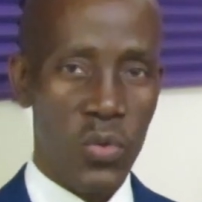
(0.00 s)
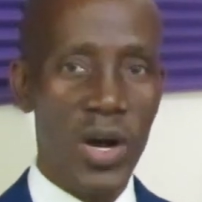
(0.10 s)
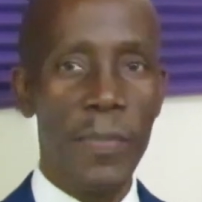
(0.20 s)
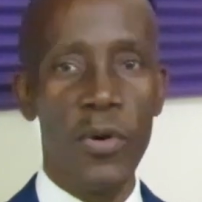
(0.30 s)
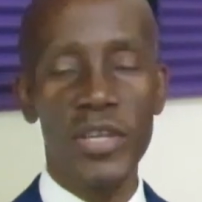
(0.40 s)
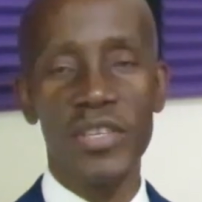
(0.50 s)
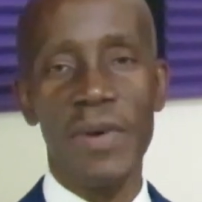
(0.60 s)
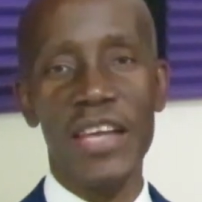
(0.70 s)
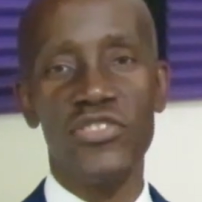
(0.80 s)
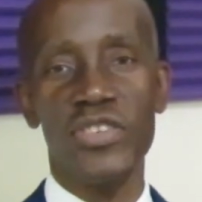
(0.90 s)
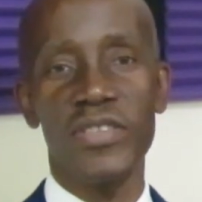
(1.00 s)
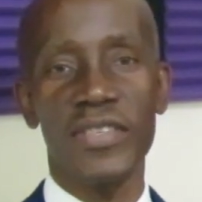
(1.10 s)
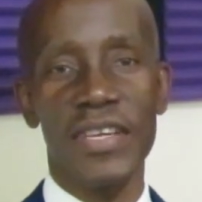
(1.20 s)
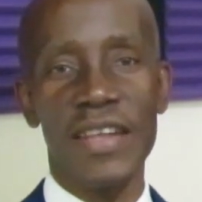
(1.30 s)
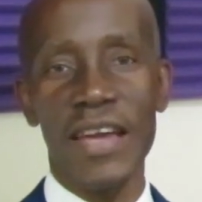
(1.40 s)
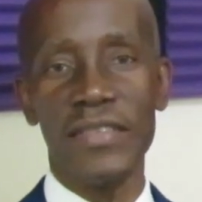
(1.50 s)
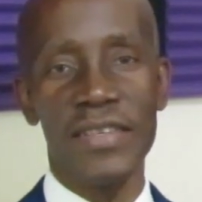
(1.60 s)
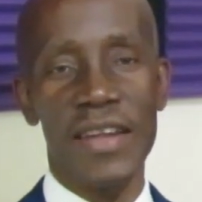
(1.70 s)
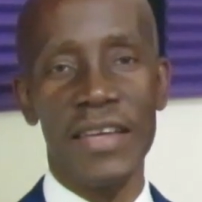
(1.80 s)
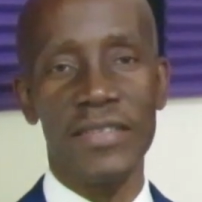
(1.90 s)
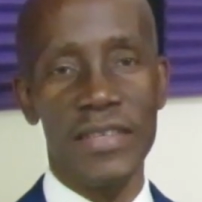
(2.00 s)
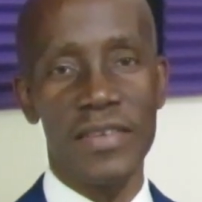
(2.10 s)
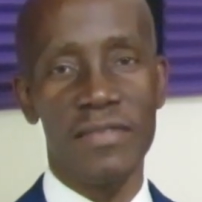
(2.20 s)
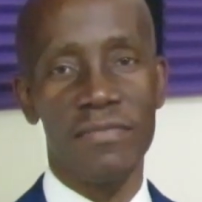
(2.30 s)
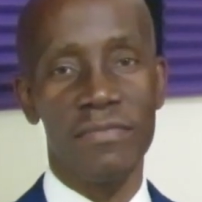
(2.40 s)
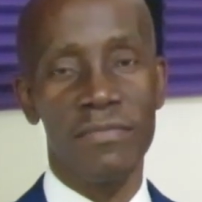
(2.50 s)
were appointed by Jesus in 1919